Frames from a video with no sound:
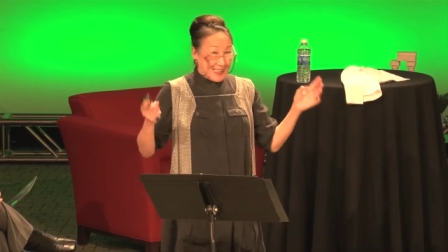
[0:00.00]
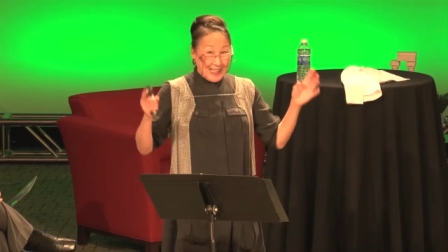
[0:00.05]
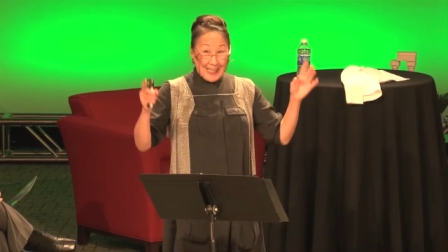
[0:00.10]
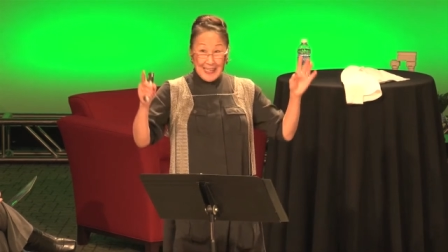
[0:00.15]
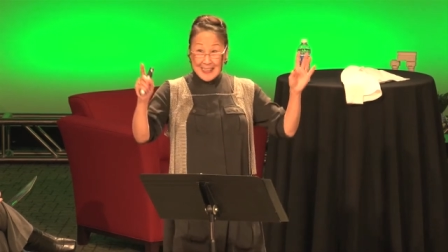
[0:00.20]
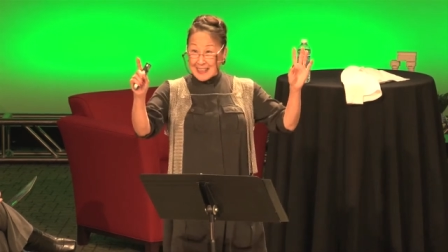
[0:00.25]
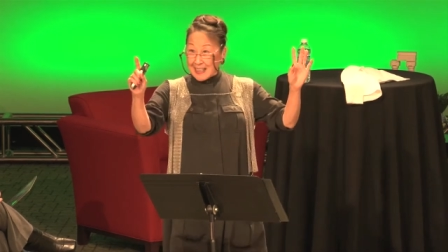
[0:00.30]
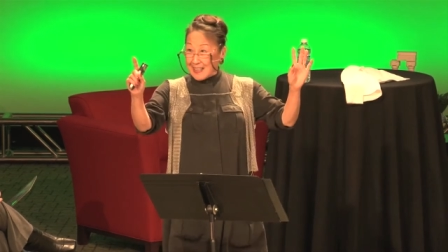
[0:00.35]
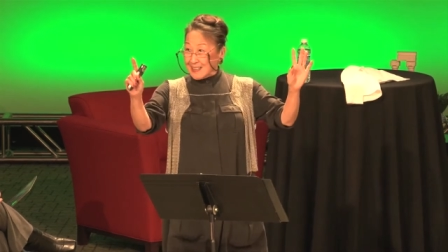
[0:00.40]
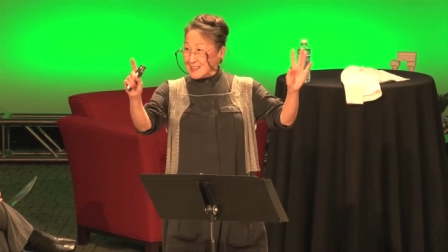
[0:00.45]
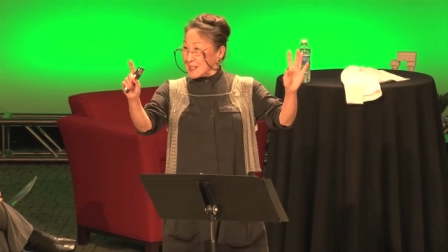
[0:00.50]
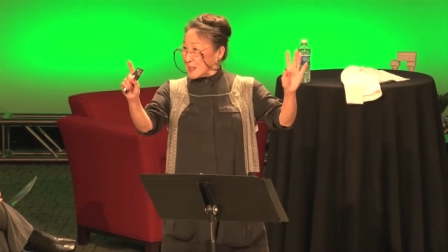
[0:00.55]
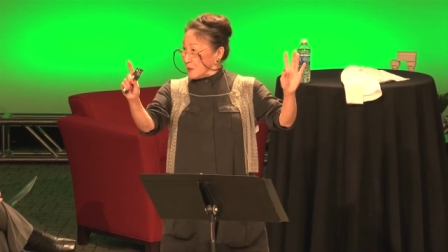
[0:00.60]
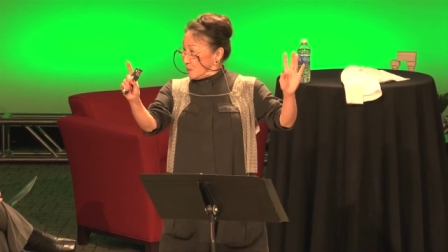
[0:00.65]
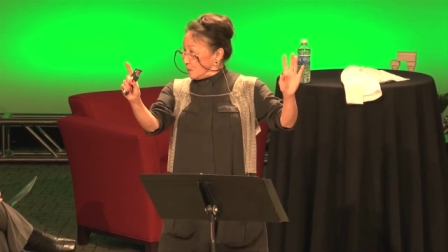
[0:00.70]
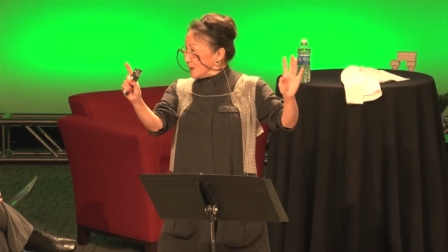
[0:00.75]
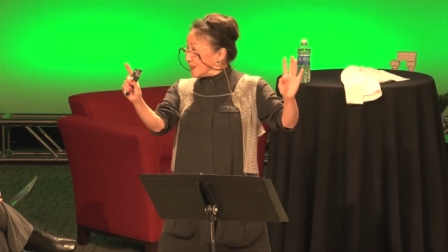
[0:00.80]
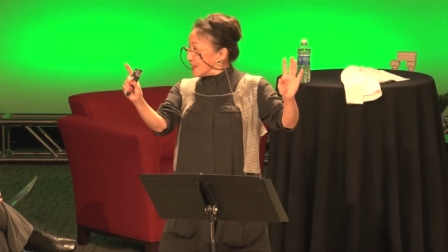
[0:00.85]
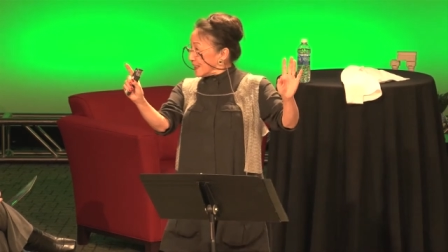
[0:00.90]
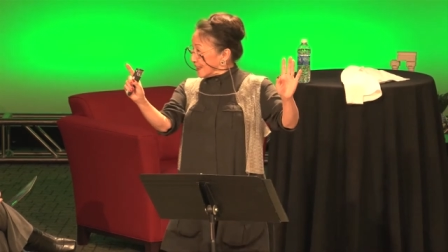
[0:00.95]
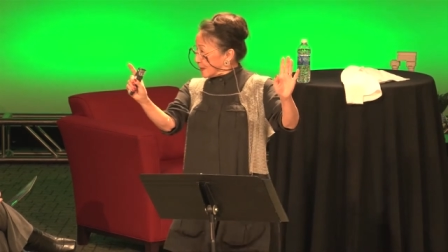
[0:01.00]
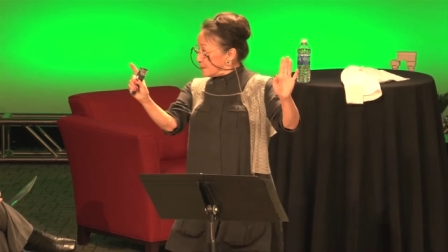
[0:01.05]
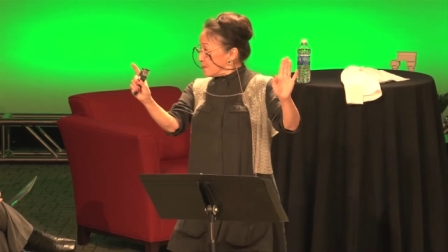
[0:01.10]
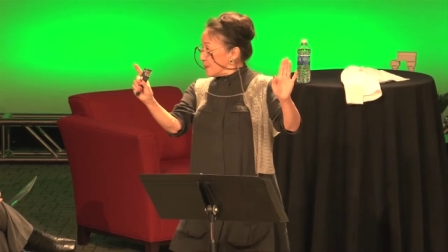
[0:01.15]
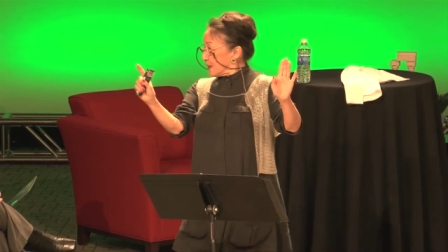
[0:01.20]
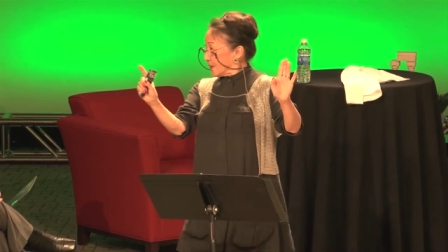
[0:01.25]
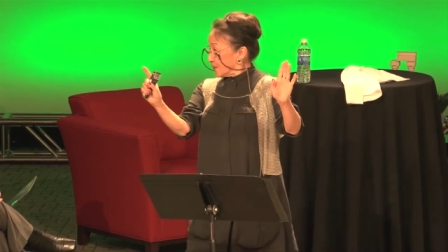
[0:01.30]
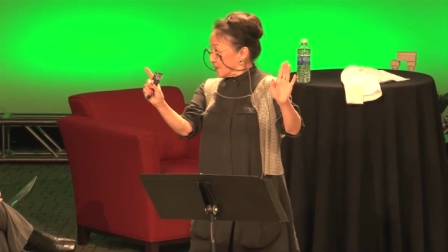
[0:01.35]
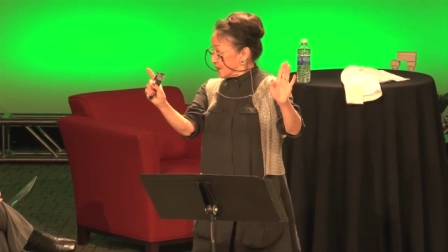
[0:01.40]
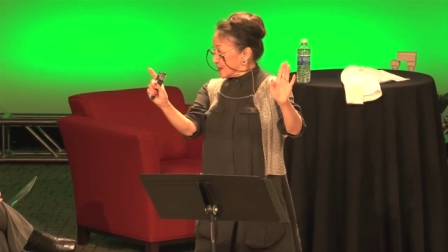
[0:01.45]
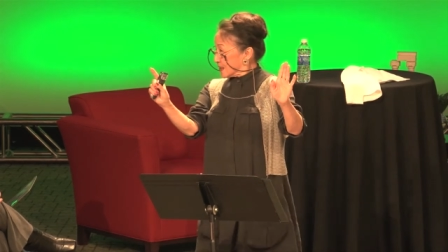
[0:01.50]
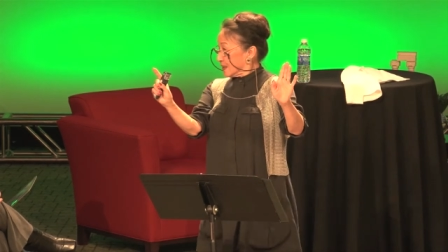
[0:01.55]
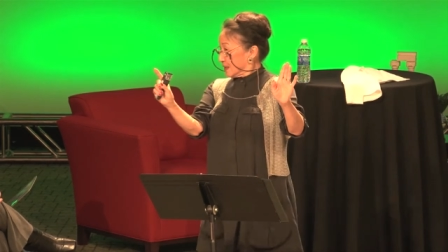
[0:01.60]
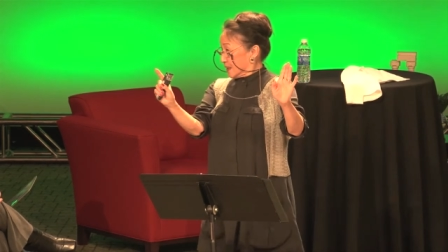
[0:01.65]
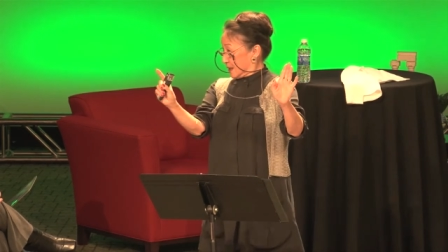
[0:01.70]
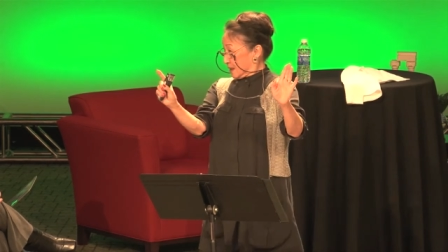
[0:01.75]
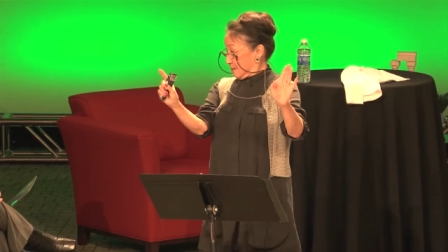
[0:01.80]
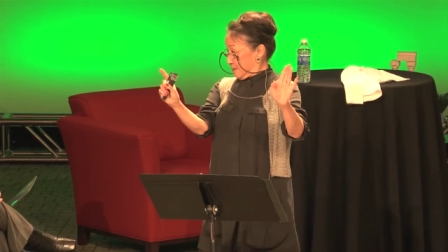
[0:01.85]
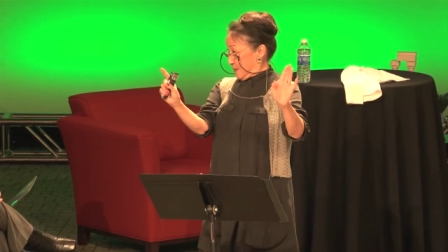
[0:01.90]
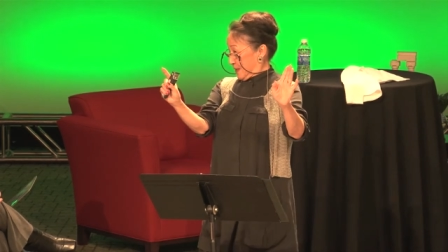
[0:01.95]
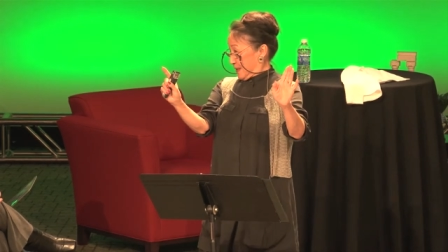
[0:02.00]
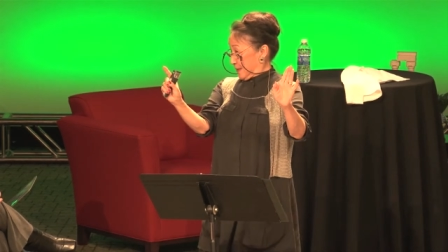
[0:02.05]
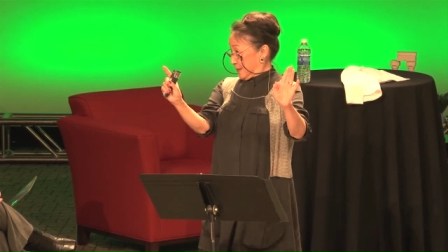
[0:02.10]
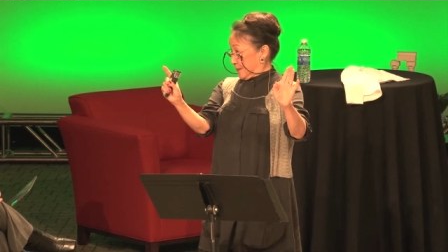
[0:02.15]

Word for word: hey guys, can we think about this a little bit?